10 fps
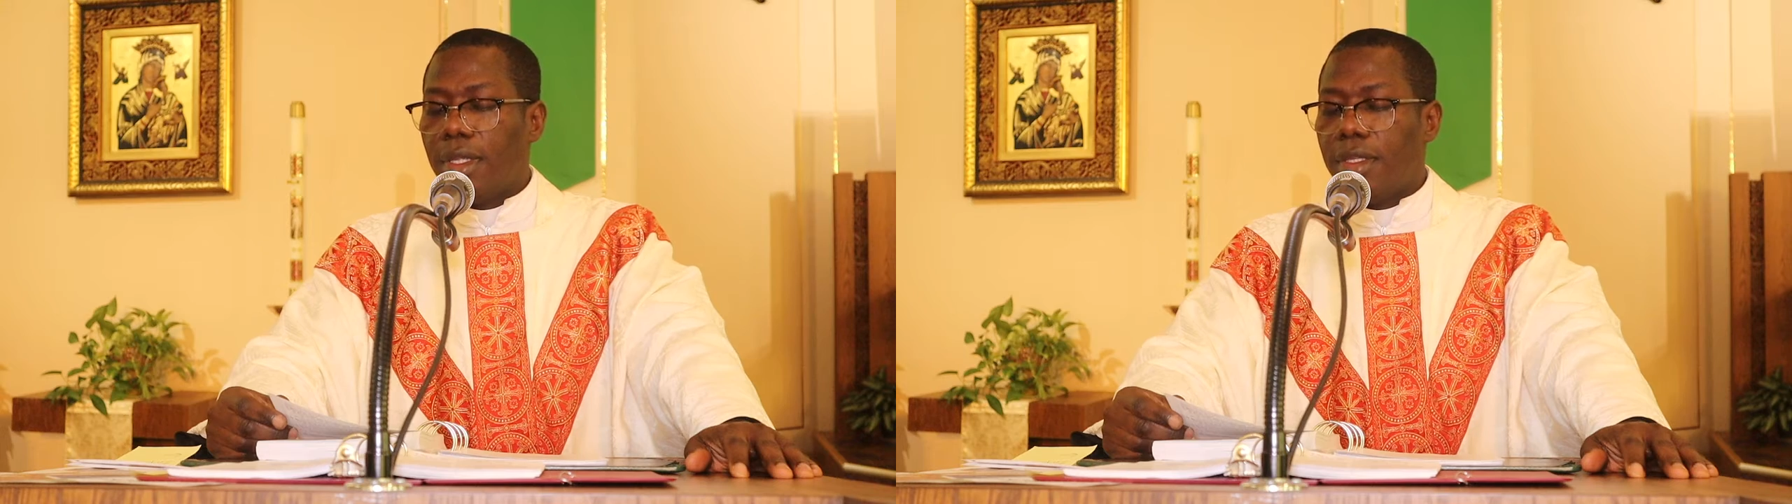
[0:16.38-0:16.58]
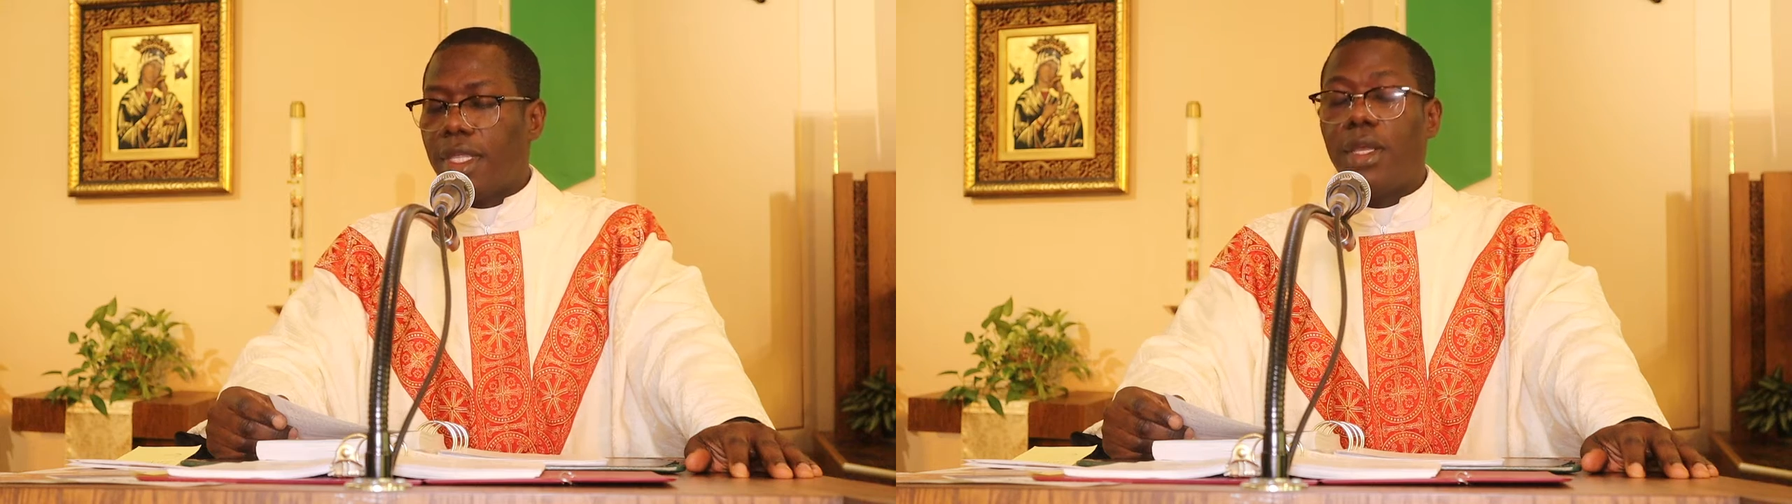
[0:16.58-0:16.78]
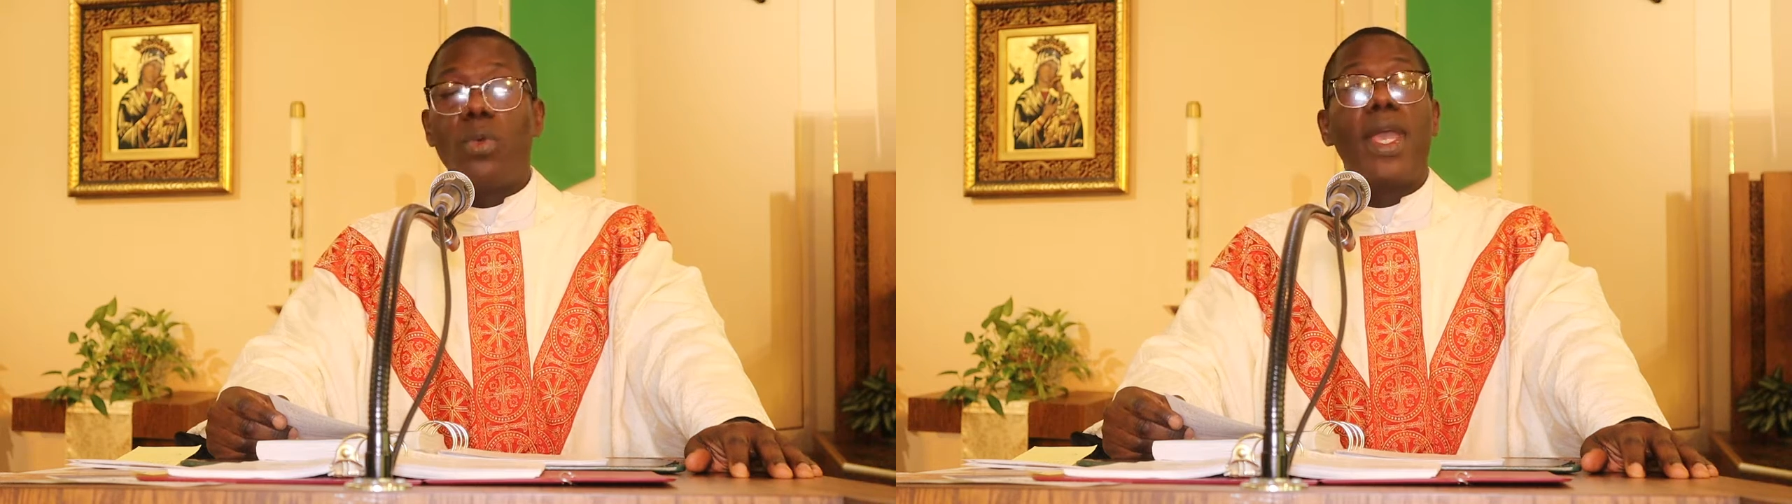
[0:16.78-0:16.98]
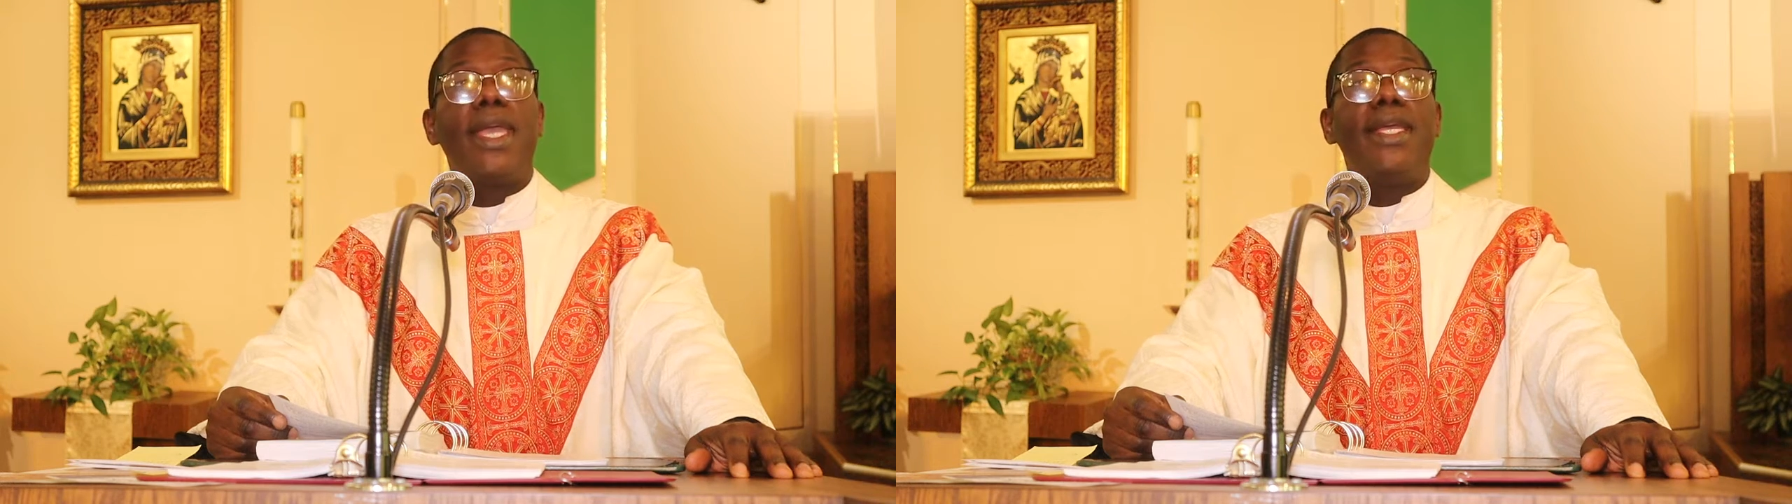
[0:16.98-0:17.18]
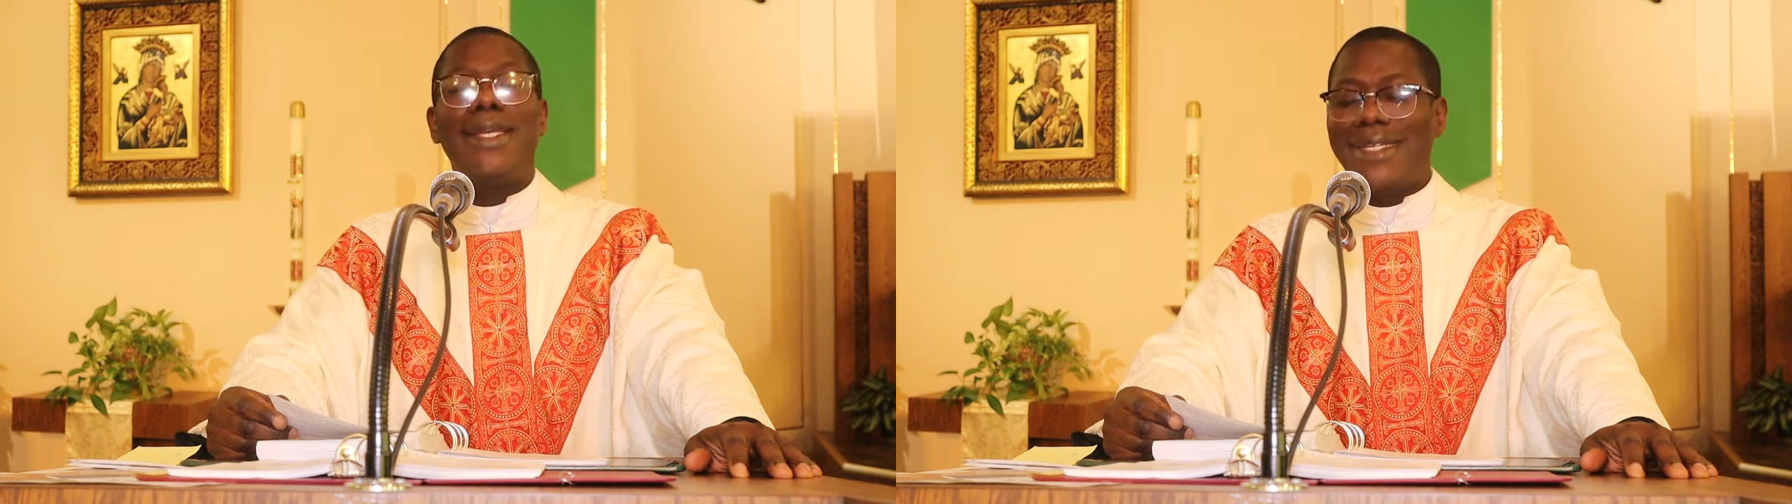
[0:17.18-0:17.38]
They
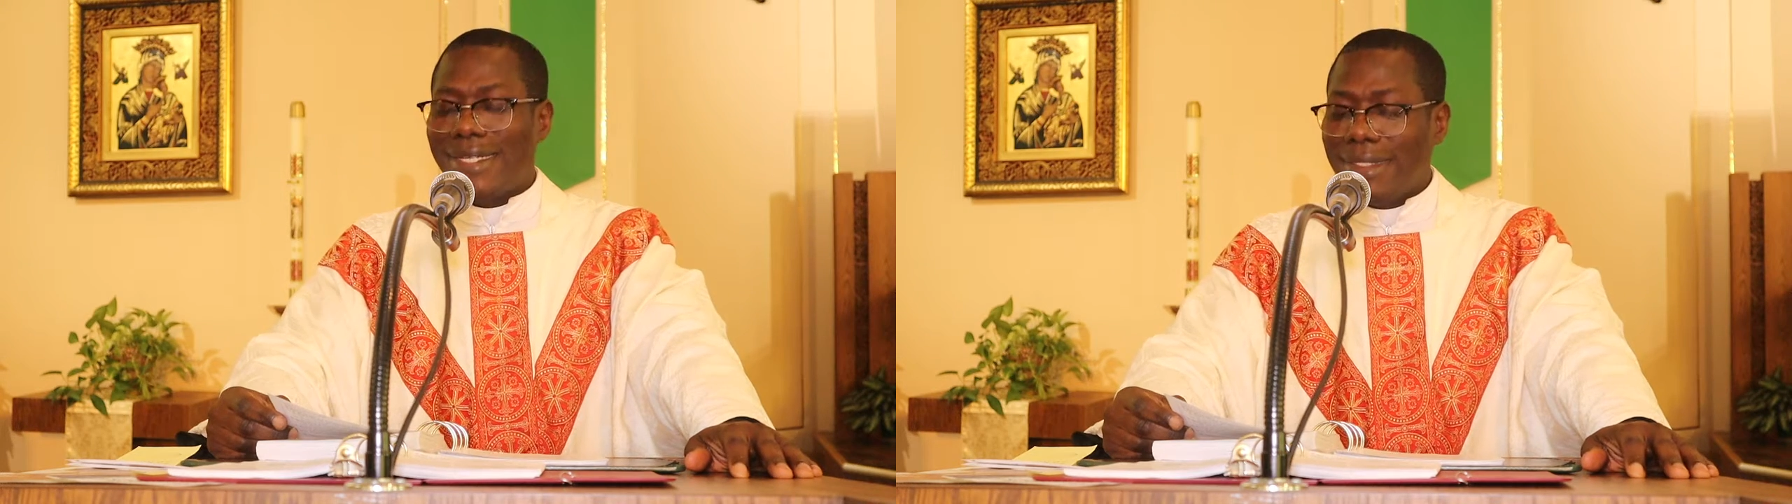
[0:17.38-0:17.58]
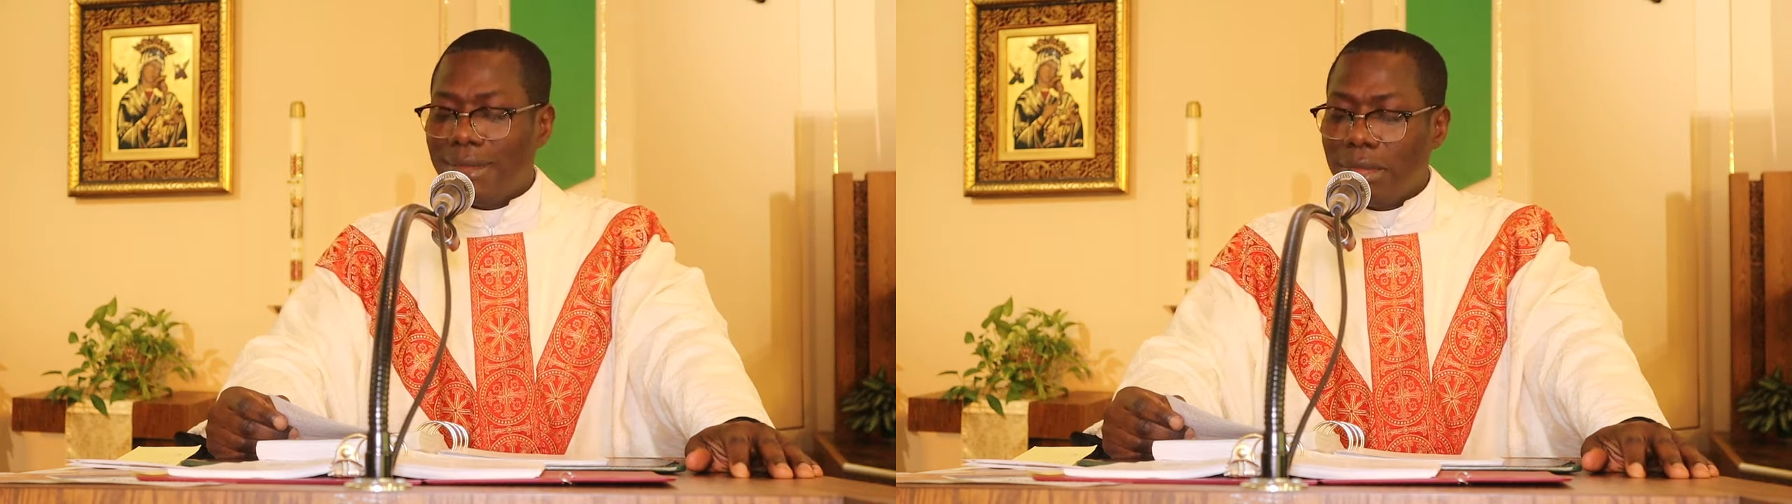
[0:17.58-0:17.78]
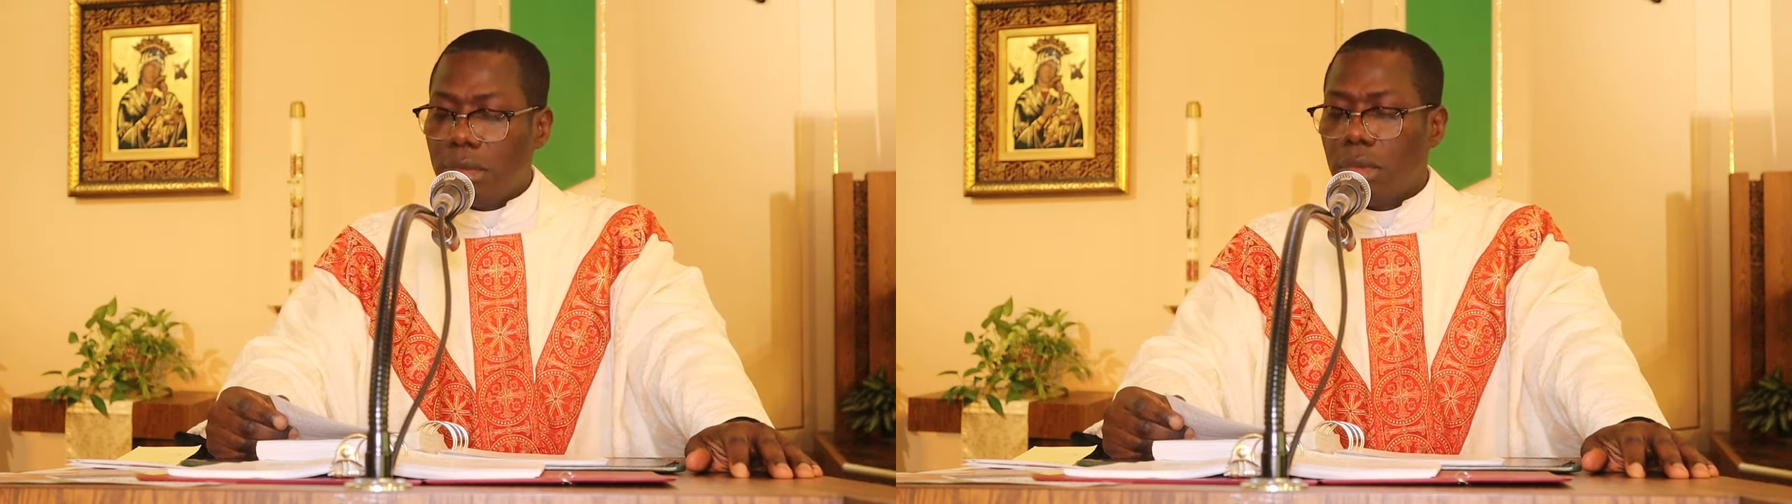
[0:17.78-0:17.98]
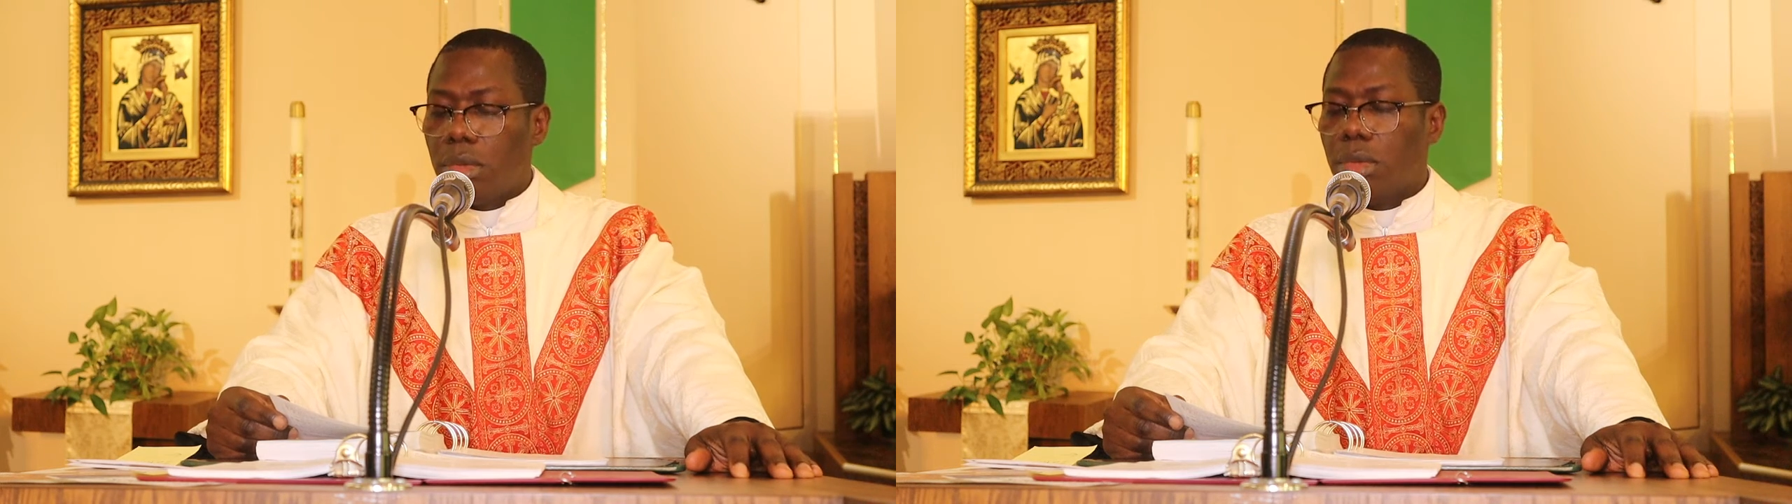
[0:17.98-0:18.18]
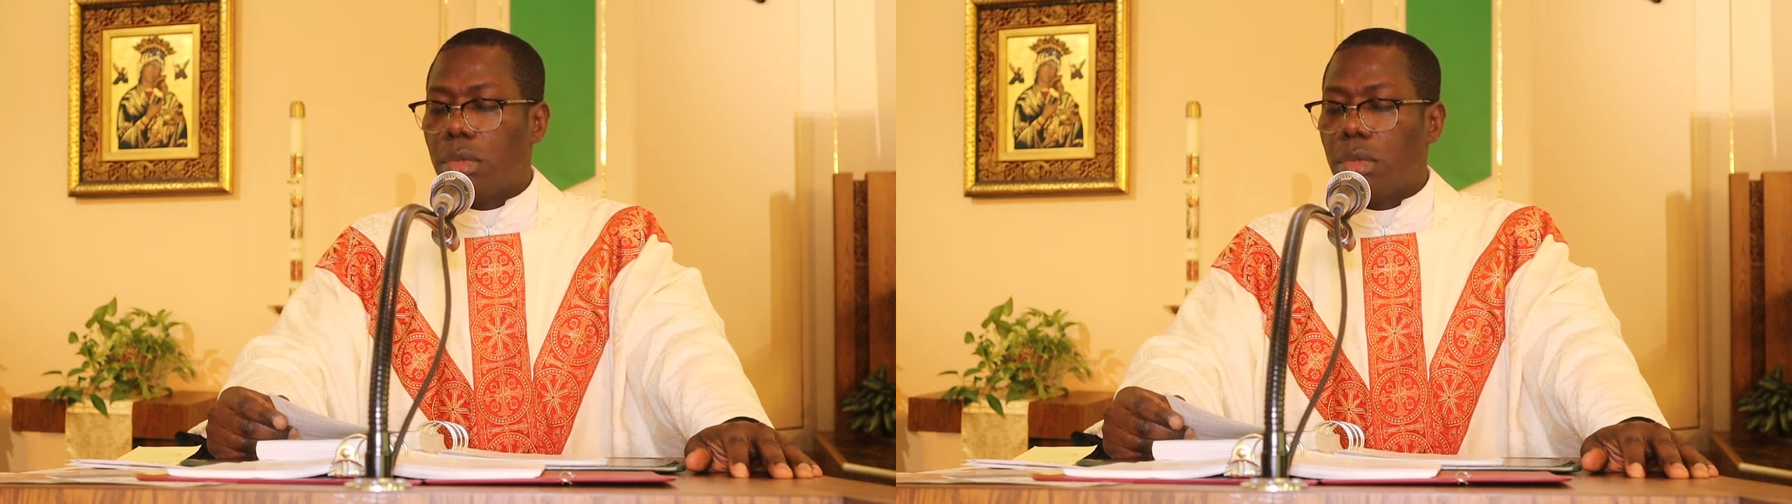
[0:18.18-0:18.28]
were eating